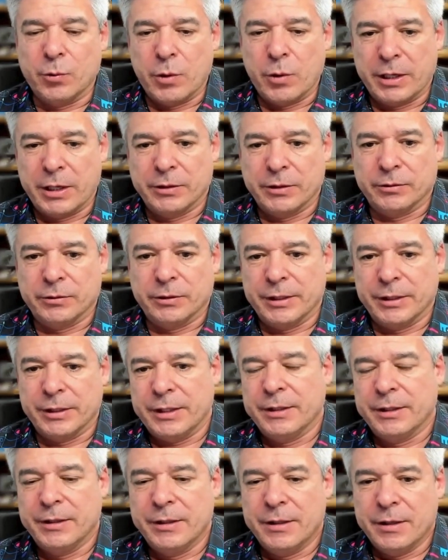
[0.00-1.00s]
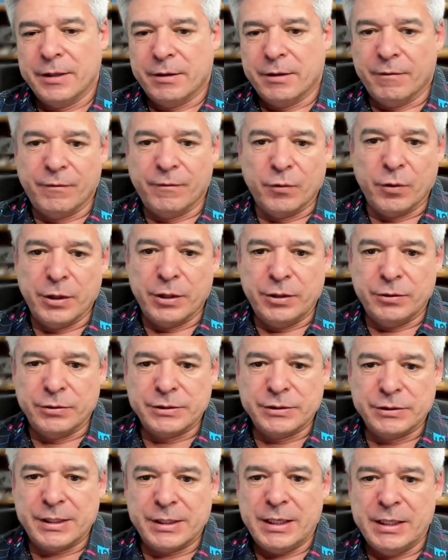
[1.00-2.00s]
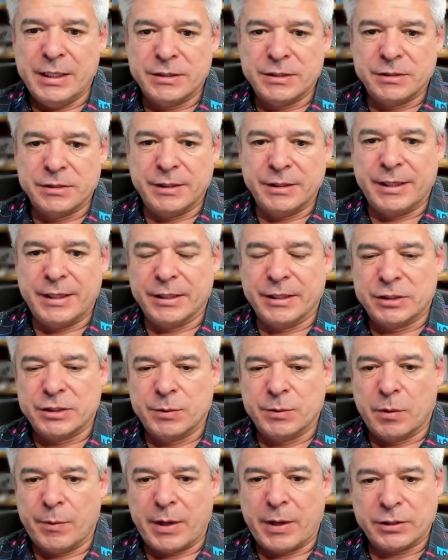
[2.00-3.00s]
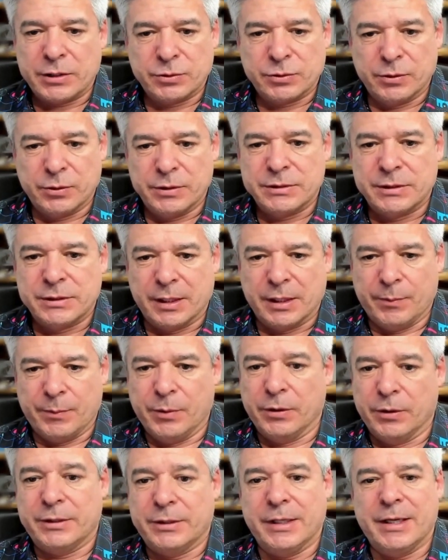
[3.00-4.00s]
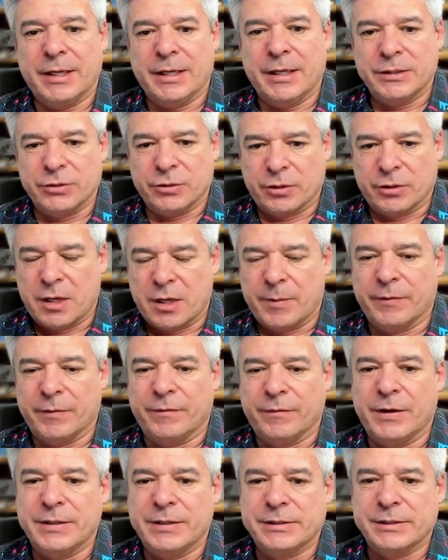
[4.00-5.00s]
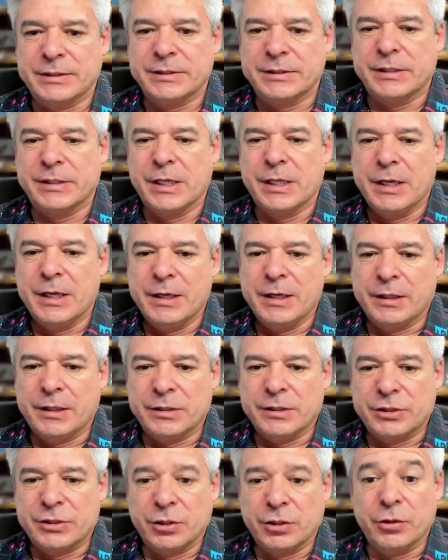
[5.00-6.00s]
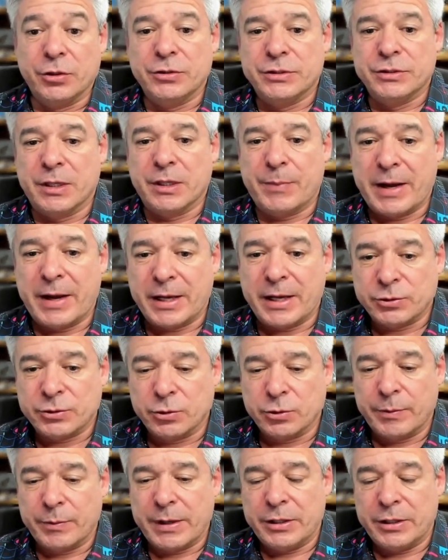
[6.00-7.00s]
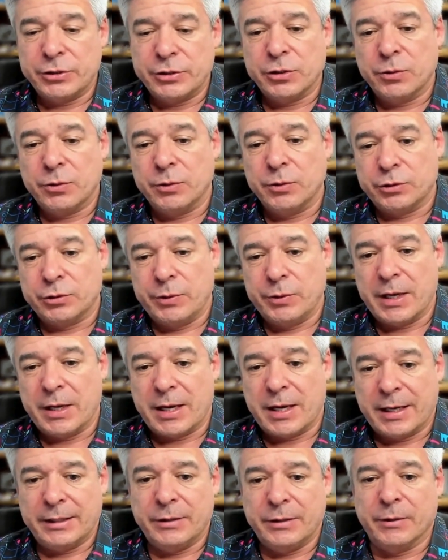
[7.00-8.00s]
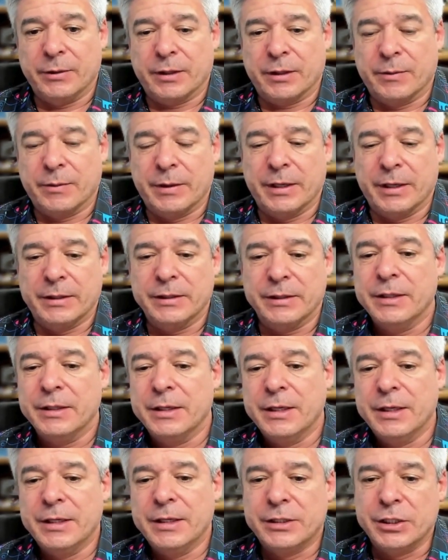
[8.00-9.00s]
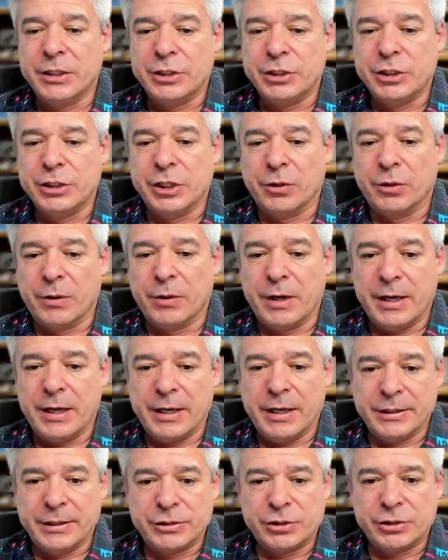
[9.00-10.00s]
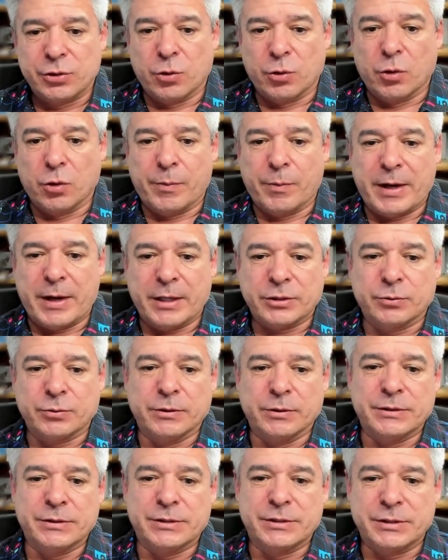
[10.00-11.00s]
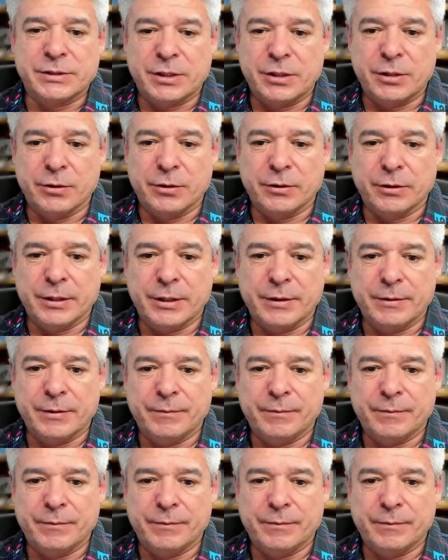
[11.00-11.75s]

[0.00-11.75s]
regularly. Avoid using easily guessable passwords like birthdays or common phrases. Consider using a password manager, which we highly recommend, to generate and store passwords securely.